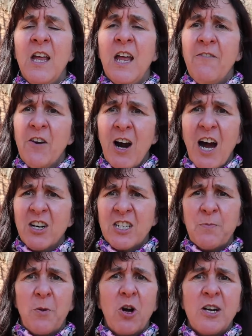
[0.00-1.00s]
If you're out
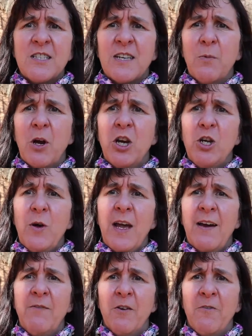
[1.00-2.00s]
exploring somewhere and you
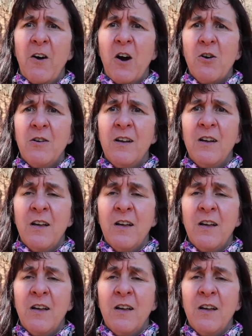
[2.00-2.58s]
have your phone,